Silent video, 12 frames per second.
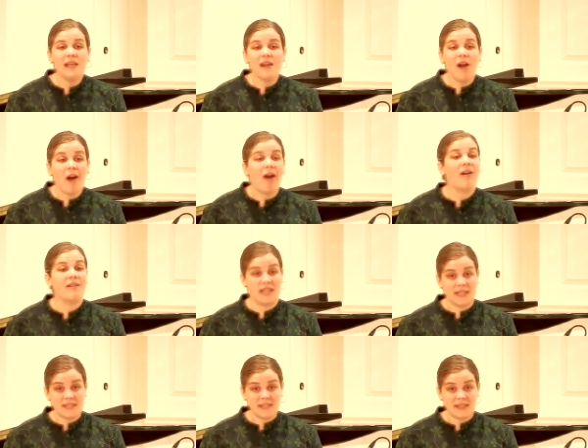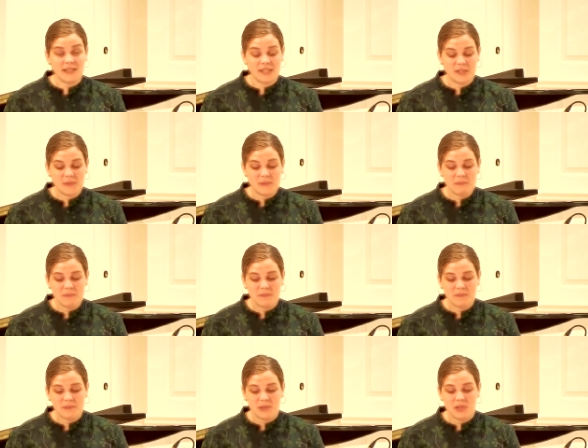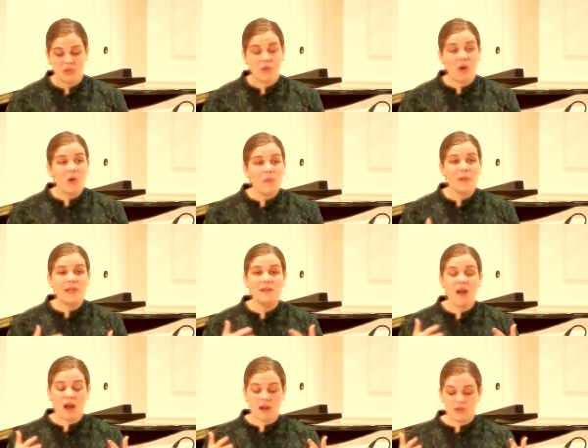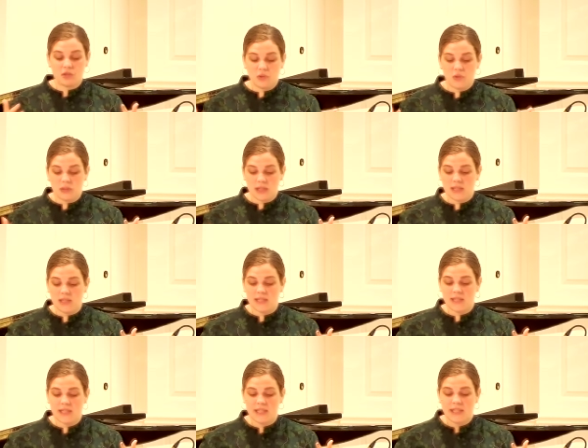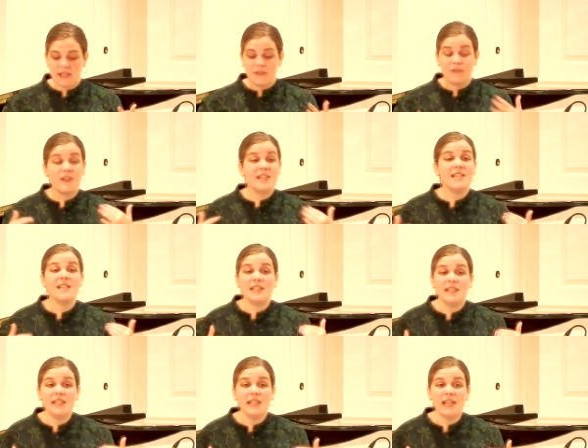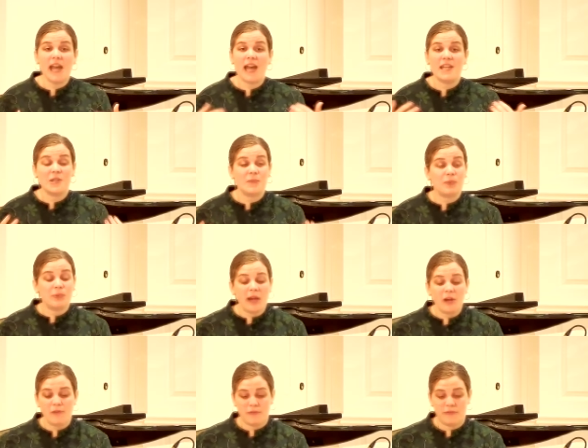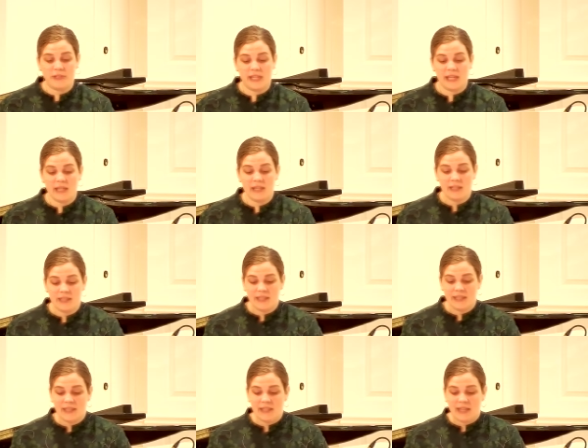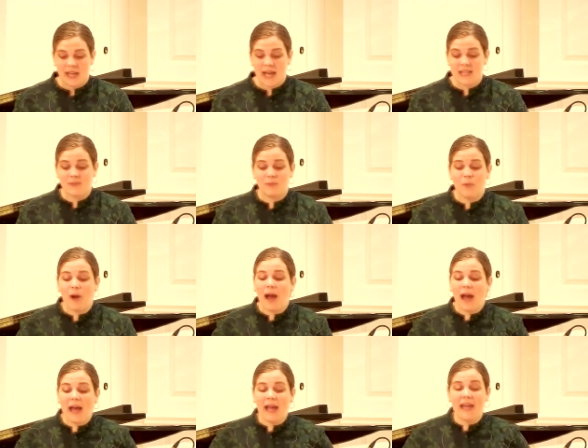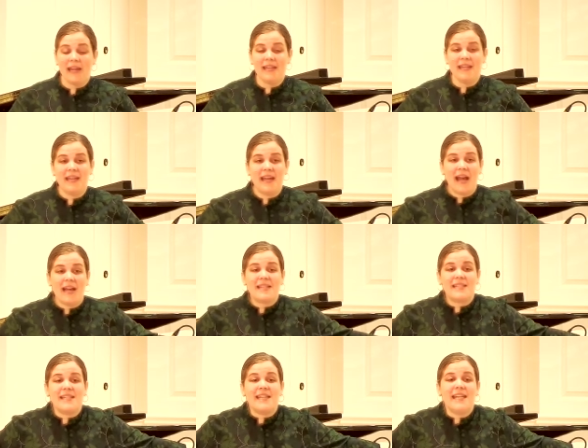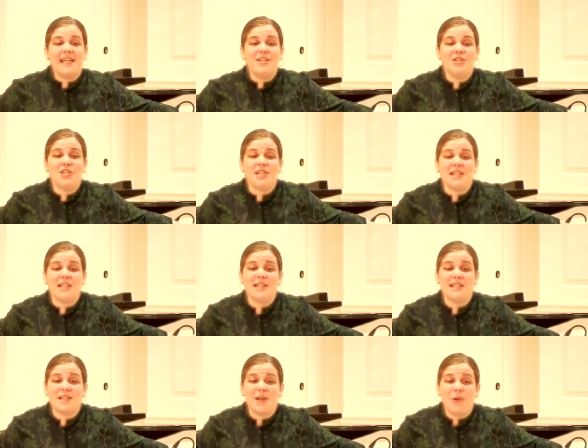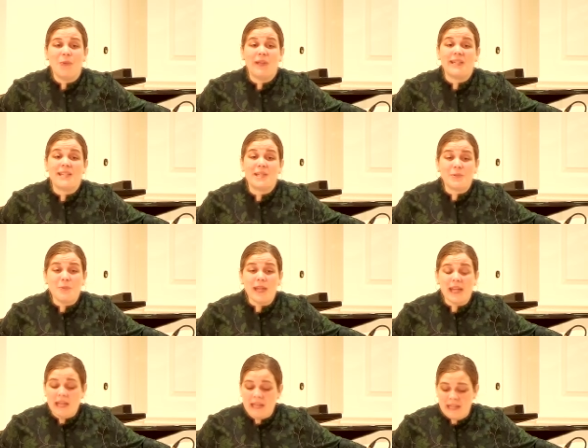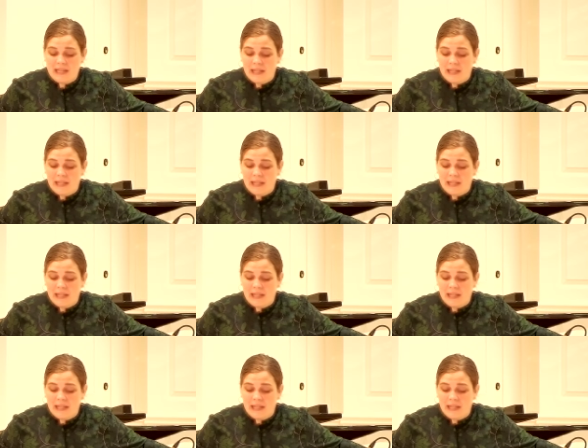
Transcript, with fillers: hardest to open our doors physically and prayerfully as wide as the hinges will swing.